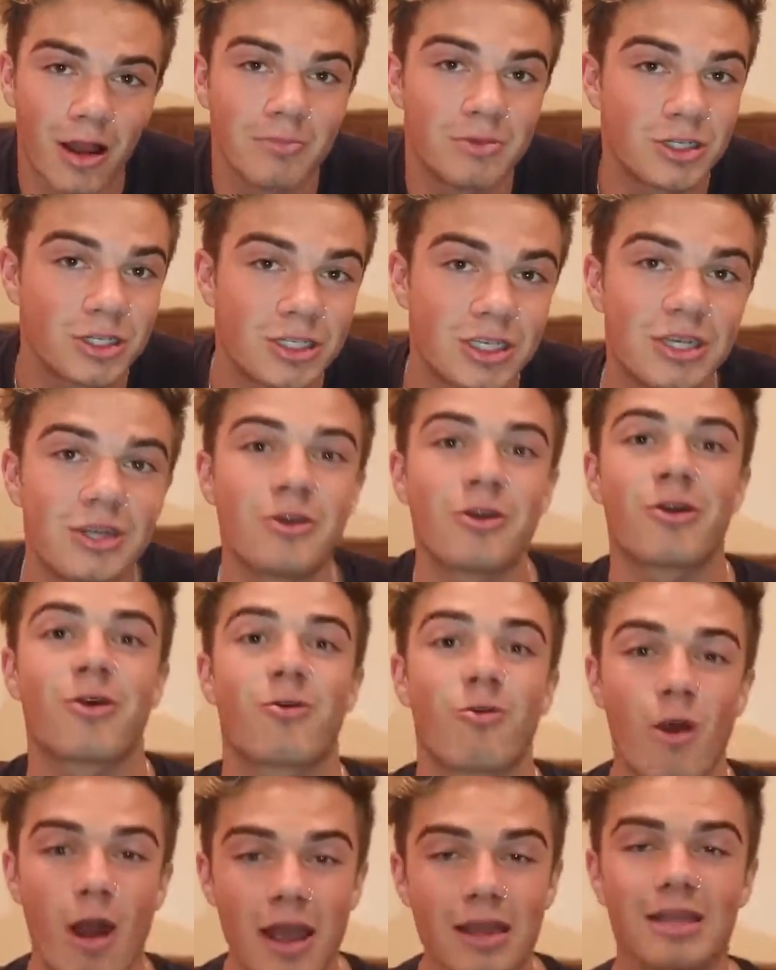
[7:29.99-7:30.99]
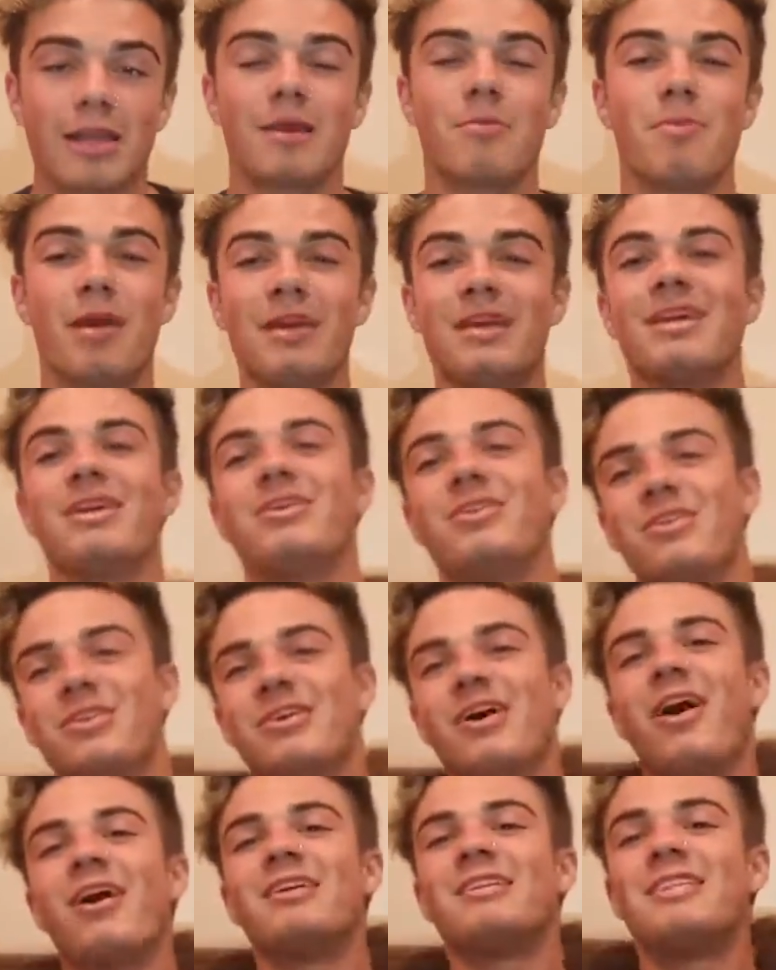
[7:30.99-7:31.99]
I'm just here grinding, making
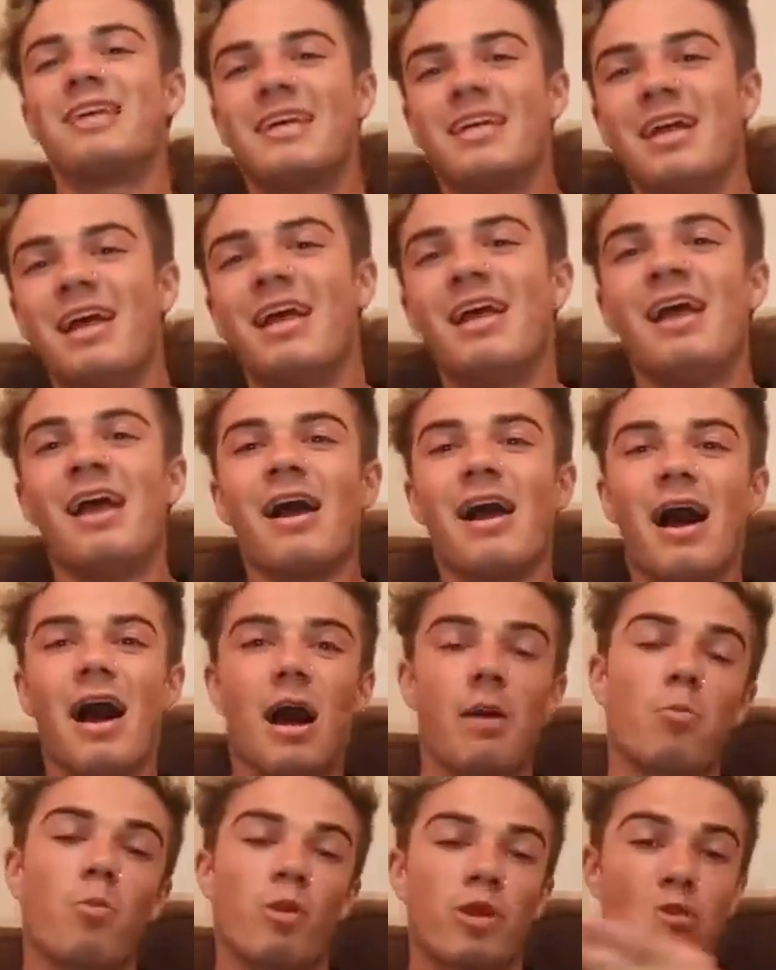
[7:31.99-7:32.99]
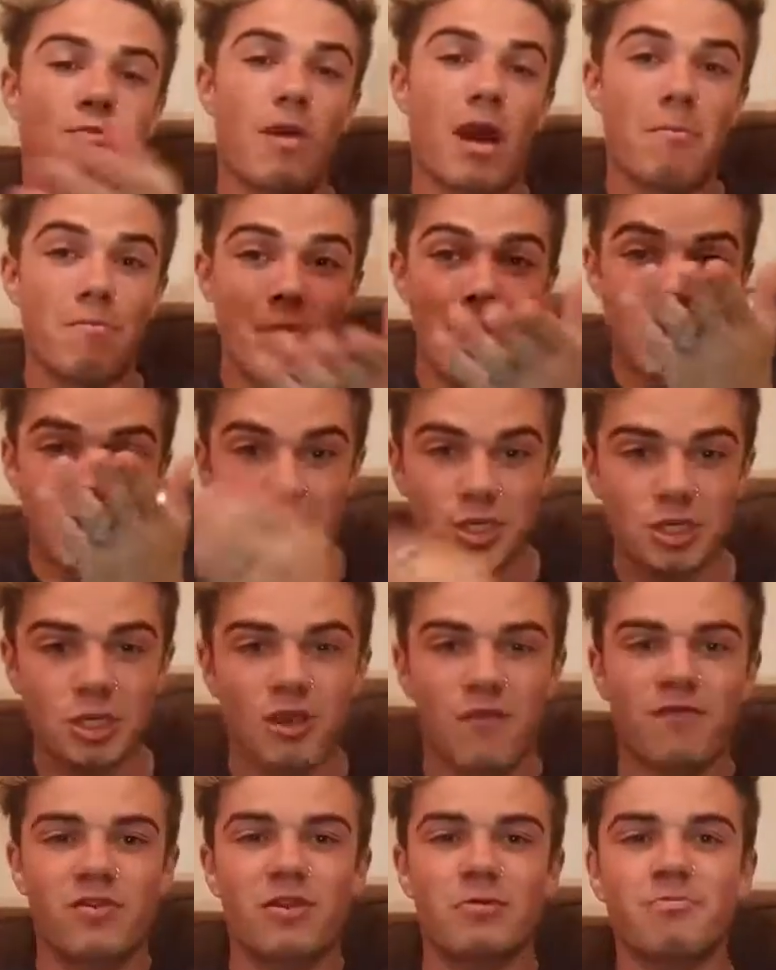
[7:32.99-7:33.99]
good content with my
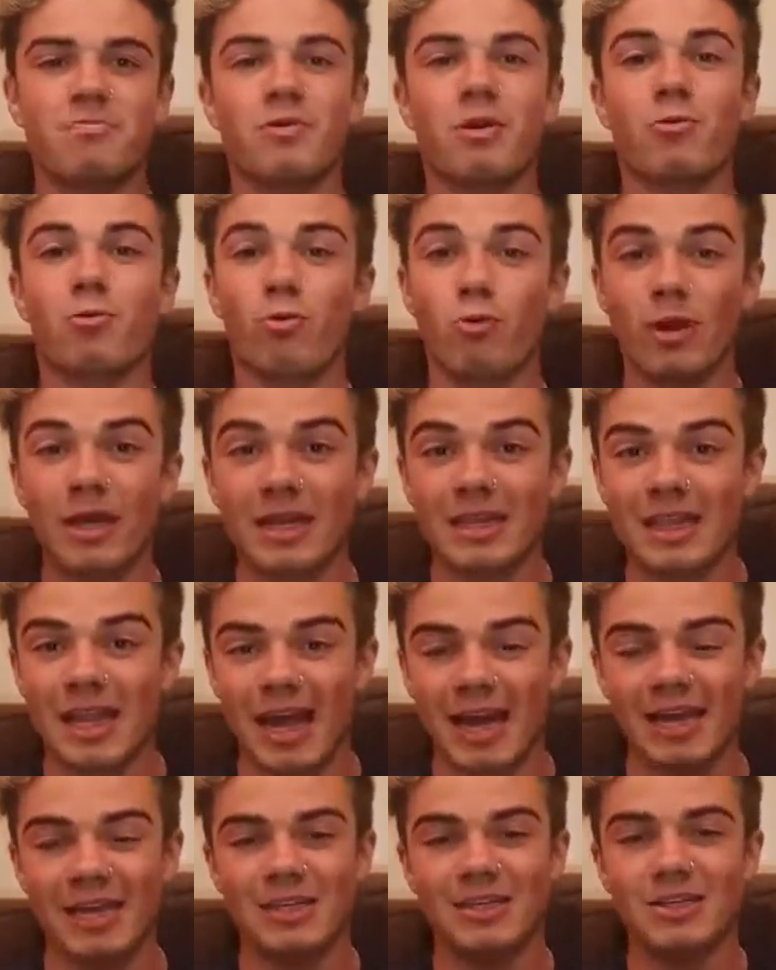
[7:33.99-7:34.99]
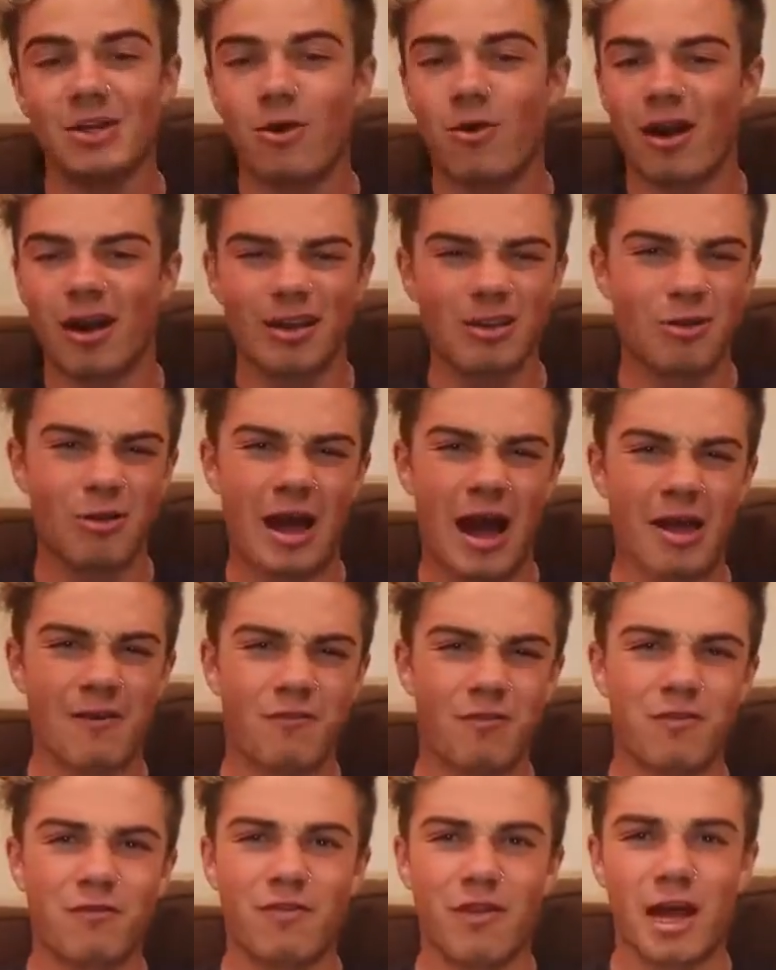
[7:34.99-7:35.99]
makeshift ring light. You know, got a little
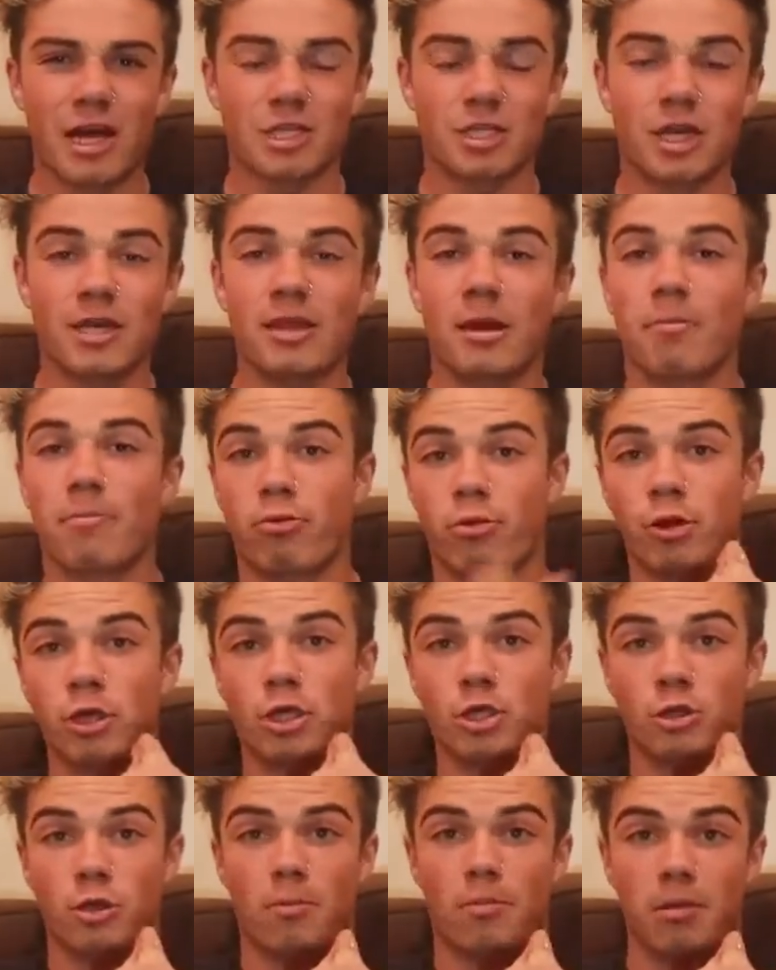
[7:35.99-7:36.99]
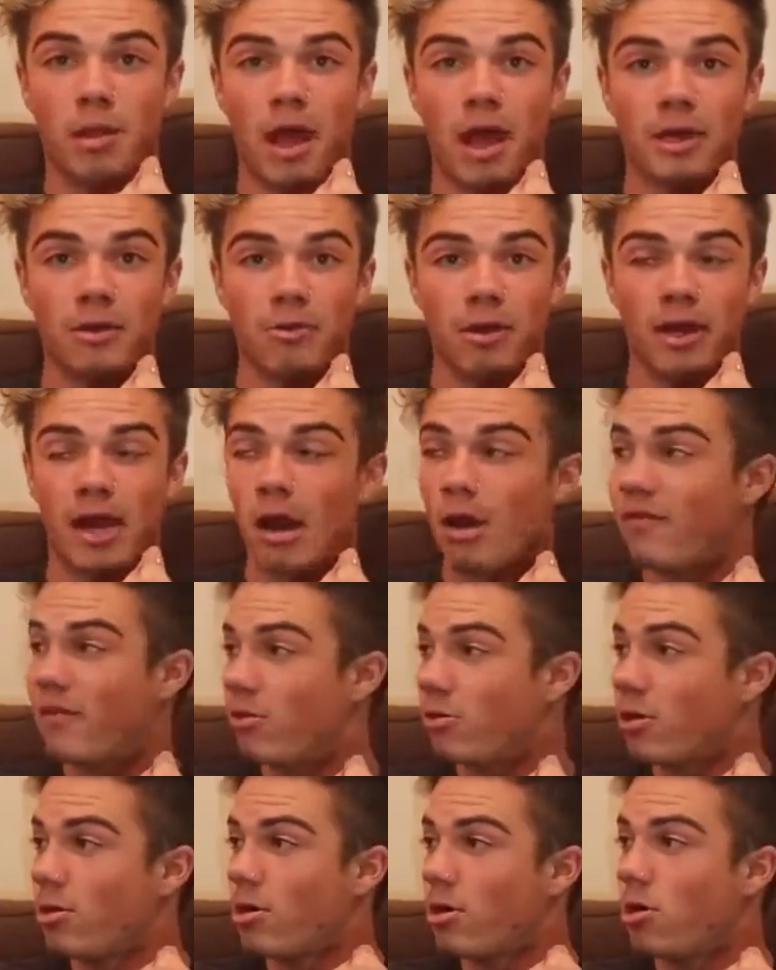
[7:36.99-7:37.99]
iPhone flashlight. I'm pretty sure I'm blind right now. If
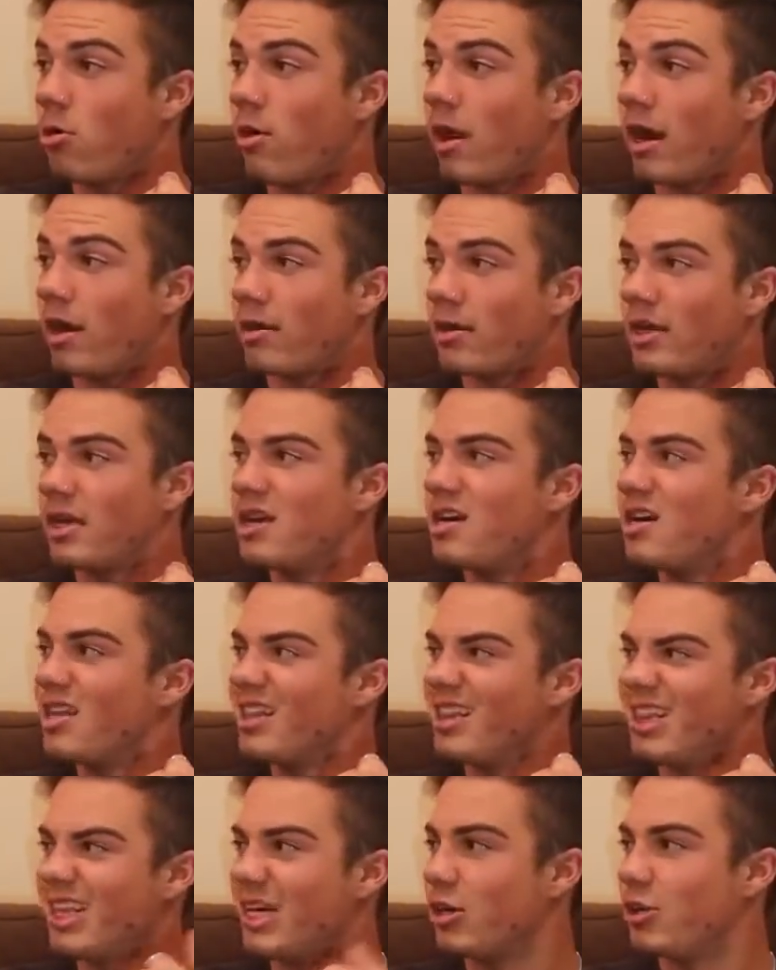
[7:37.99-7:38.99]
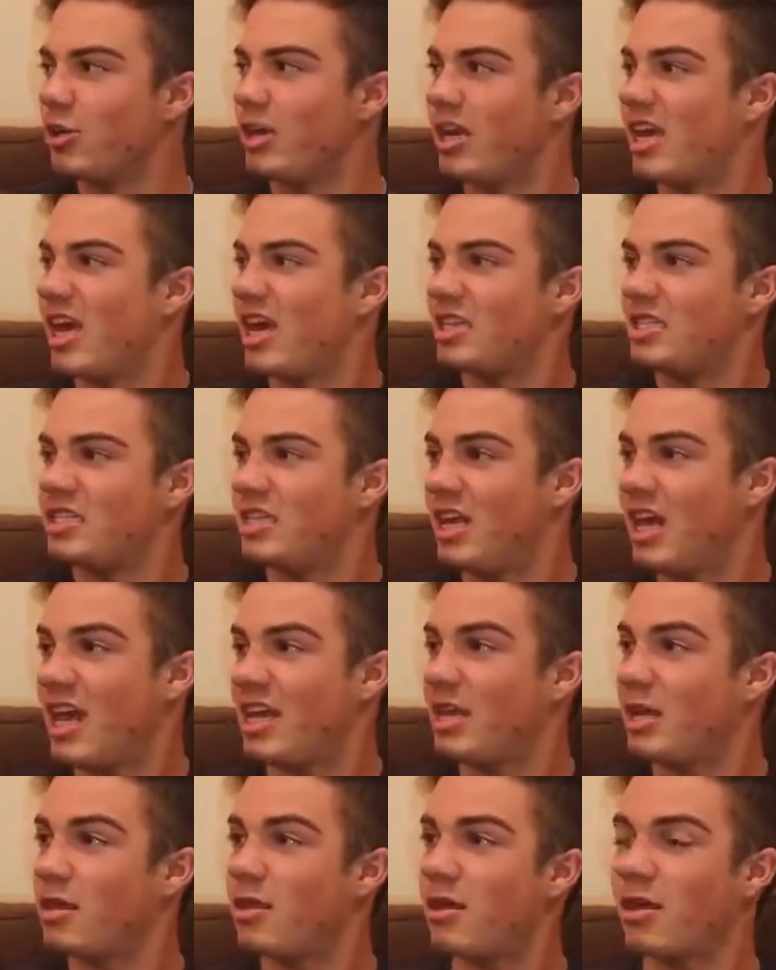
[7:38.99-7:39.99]
I were to look away, literally can't see
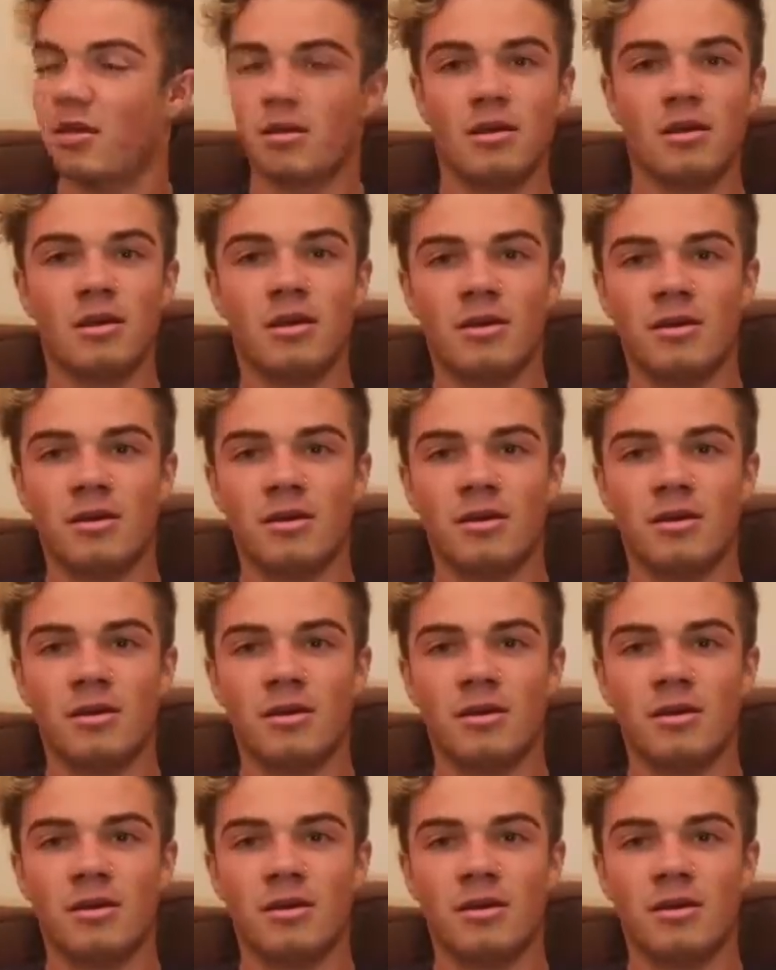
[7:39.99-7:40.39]
anything.